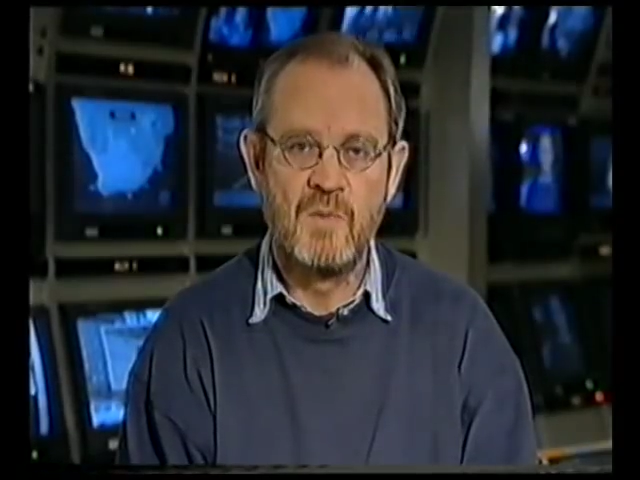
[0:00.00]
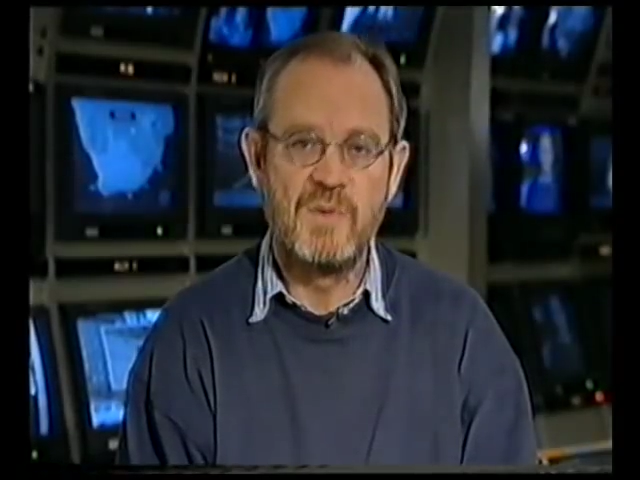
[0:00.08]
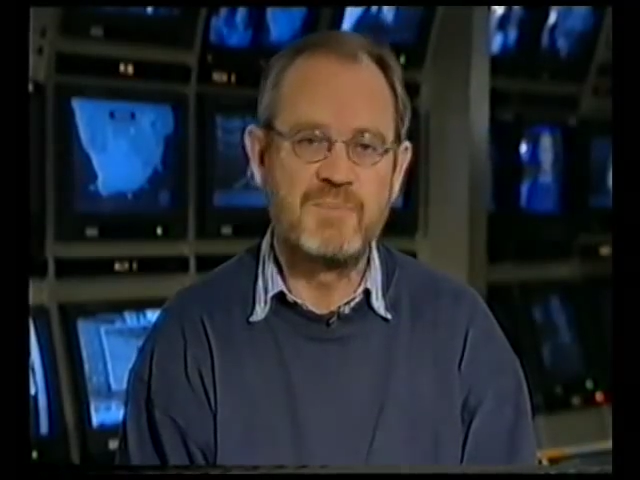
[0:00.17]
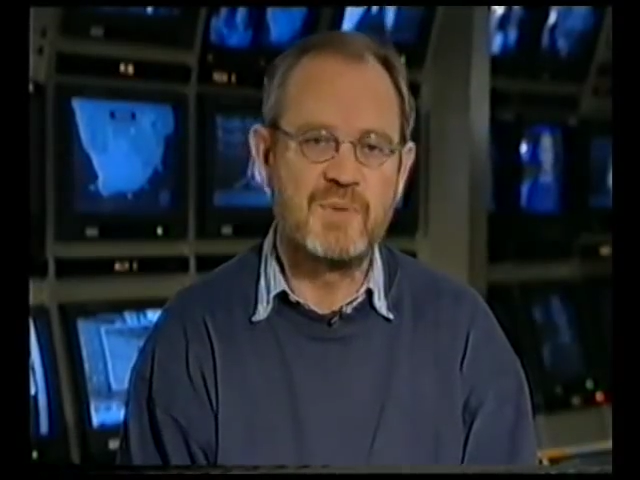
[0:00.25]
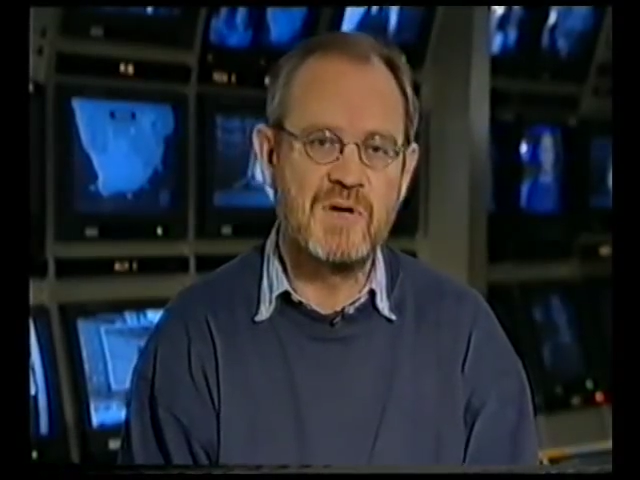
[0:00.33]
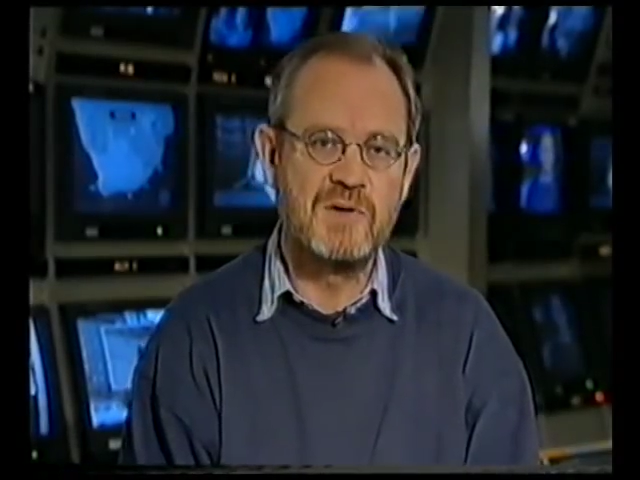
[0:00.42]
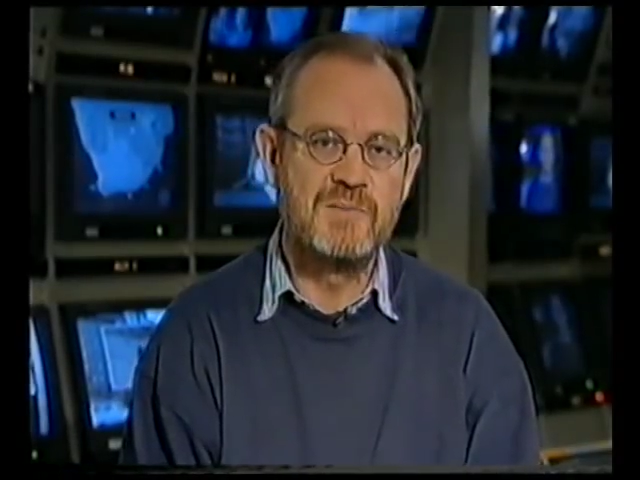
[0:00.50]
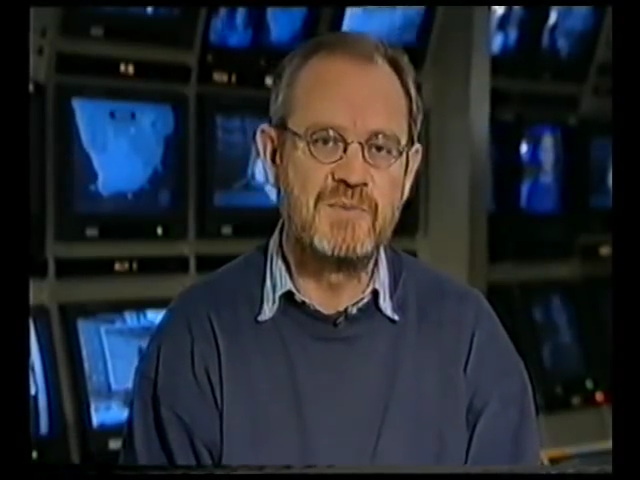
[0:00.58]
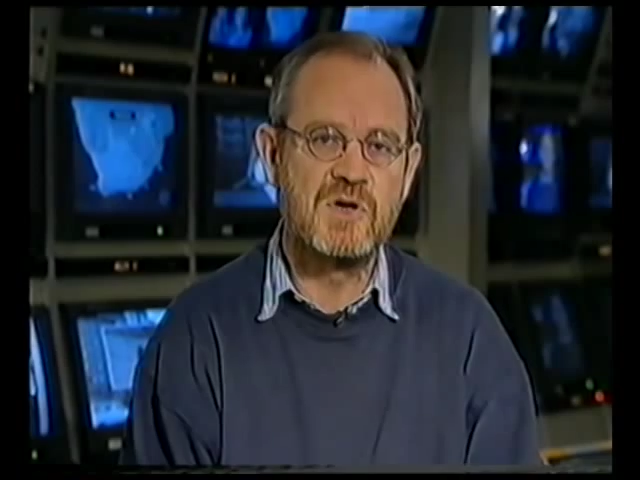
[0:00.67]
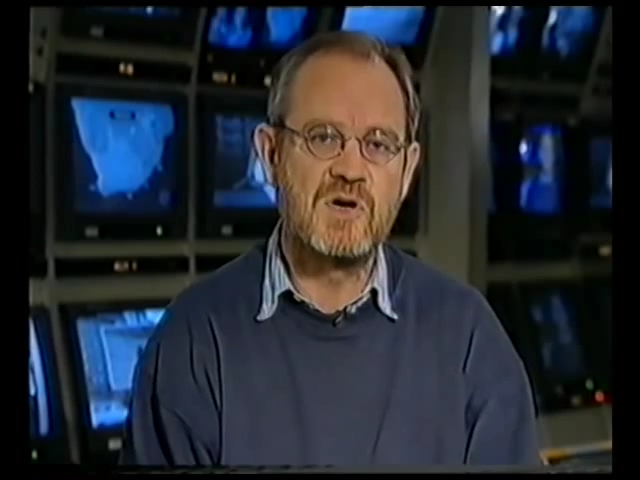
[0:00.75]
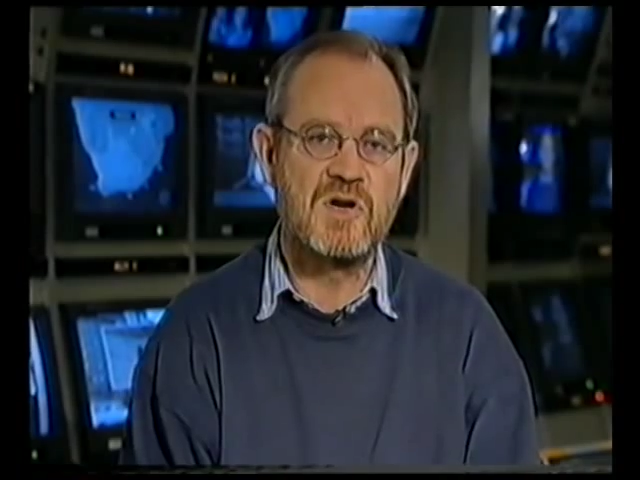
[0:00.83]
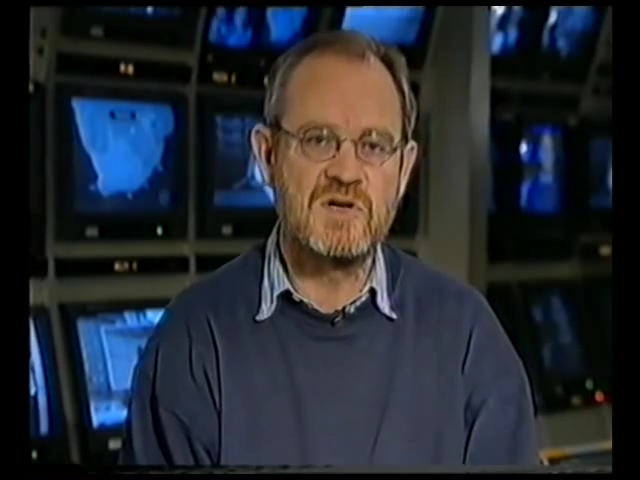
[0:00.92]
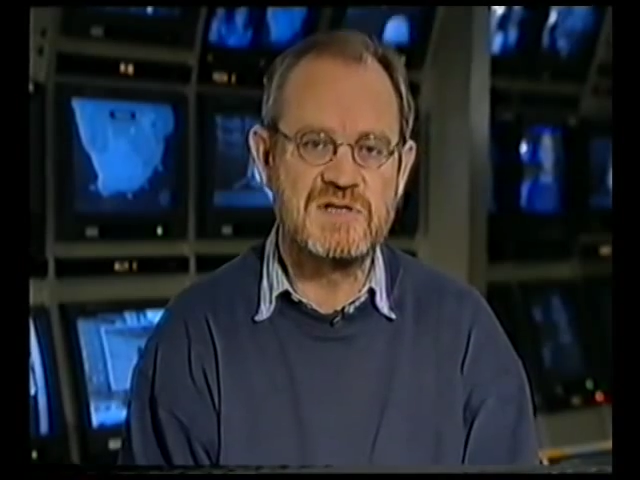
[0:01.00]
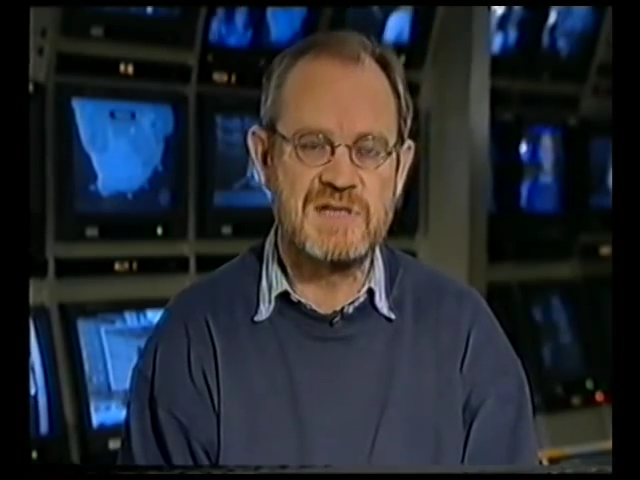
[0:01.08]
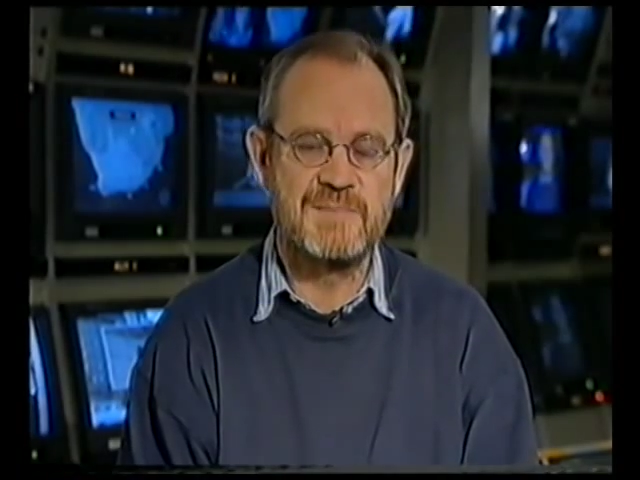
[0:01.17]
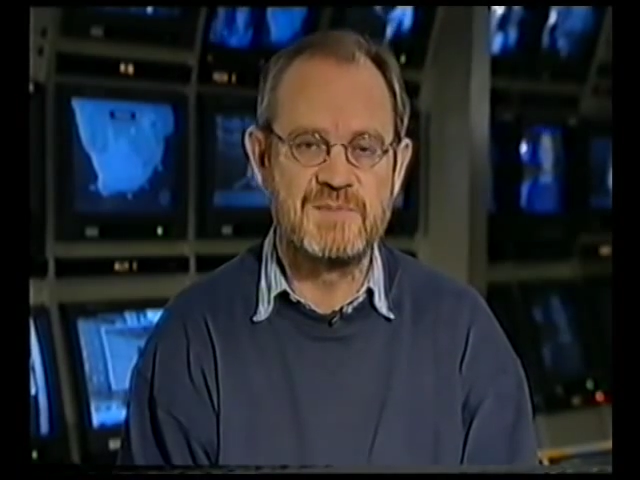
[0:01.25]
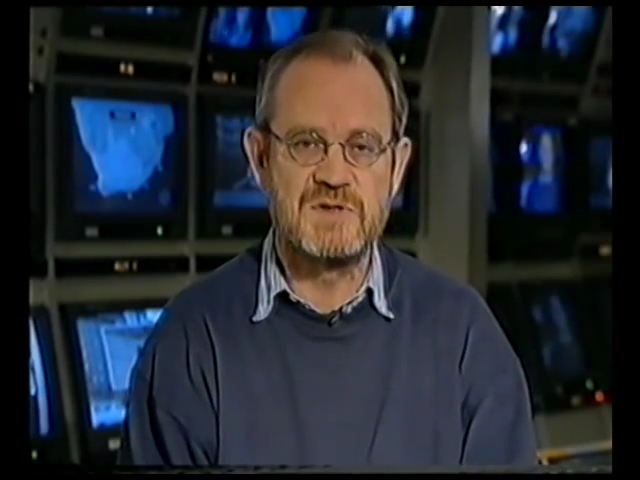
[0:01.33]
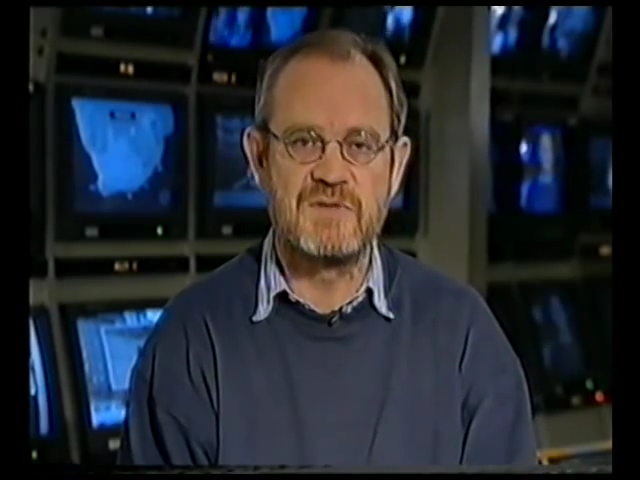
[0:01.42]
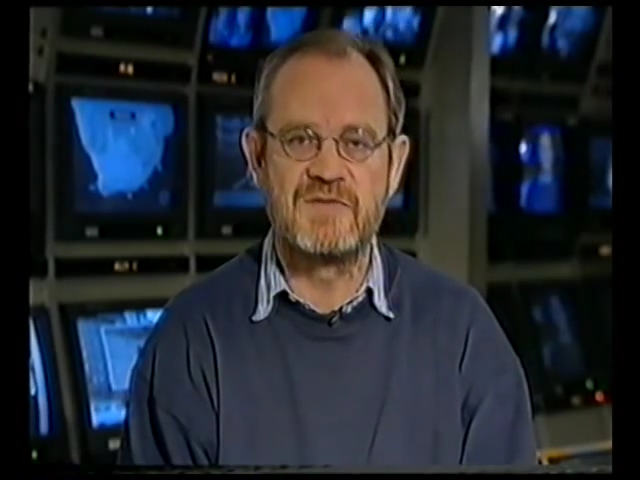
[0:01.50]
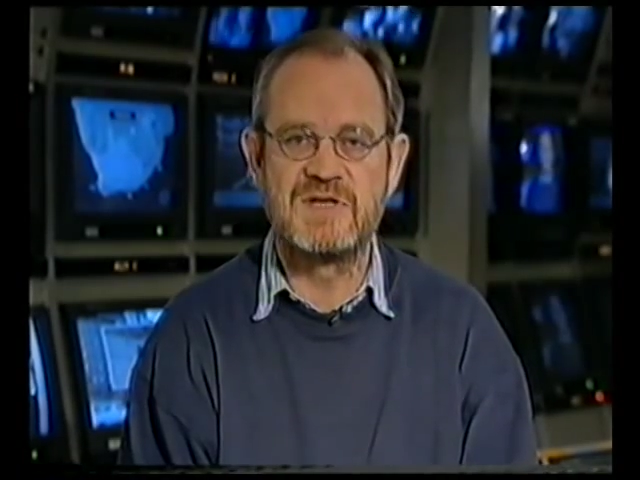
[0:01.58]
We probe the concepts of